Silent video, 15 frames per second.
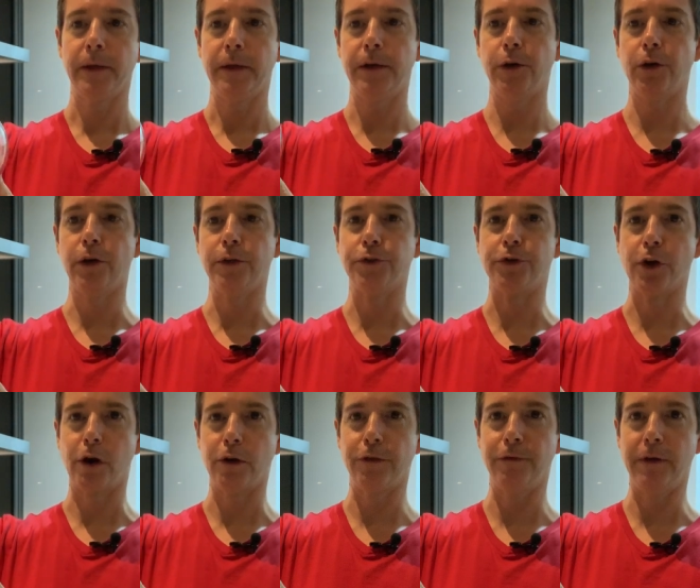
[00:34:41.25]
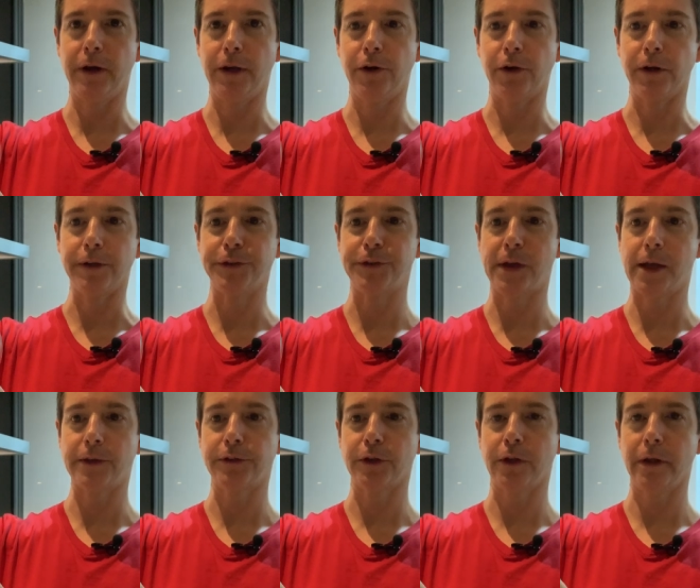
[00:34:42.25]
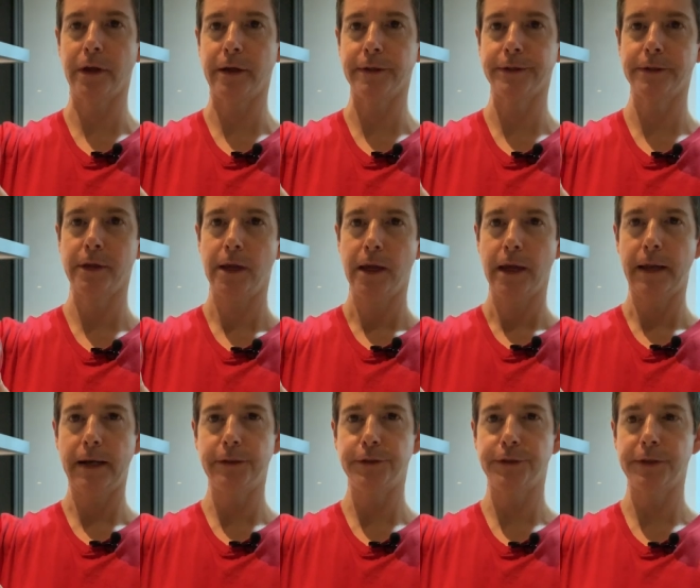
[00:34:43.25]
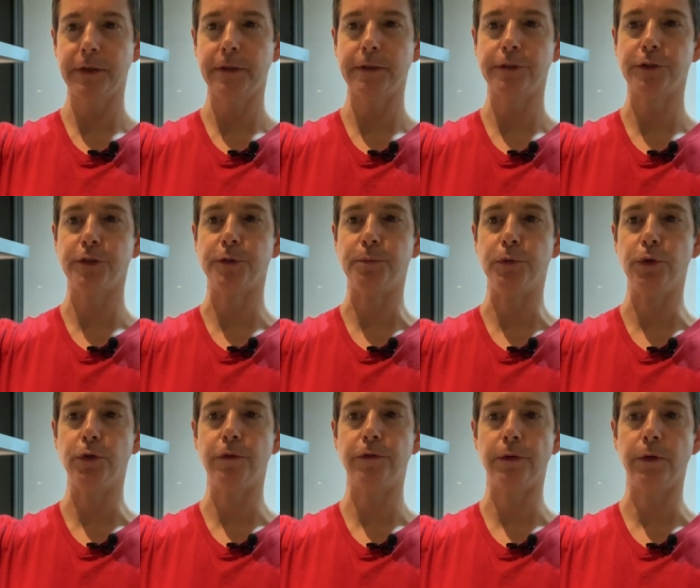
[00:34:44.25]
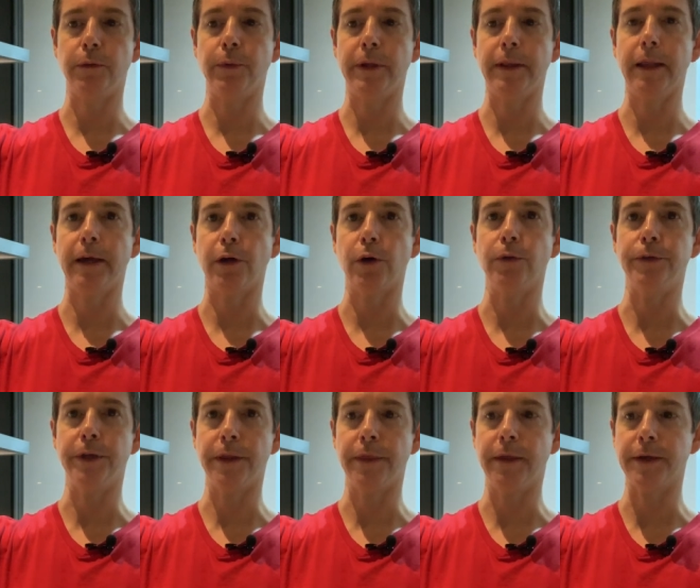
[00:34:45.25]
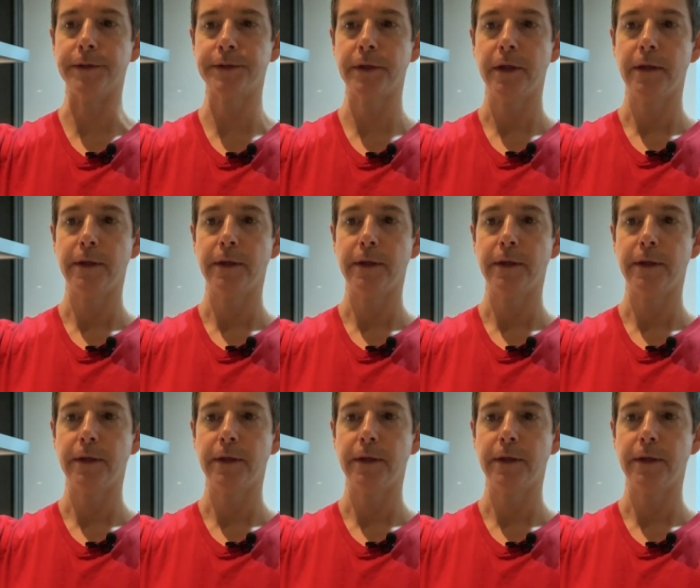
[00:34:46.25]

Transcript: Here is Darth Vader as Santa Claus. And I just think this is beautiful when LEGO did this.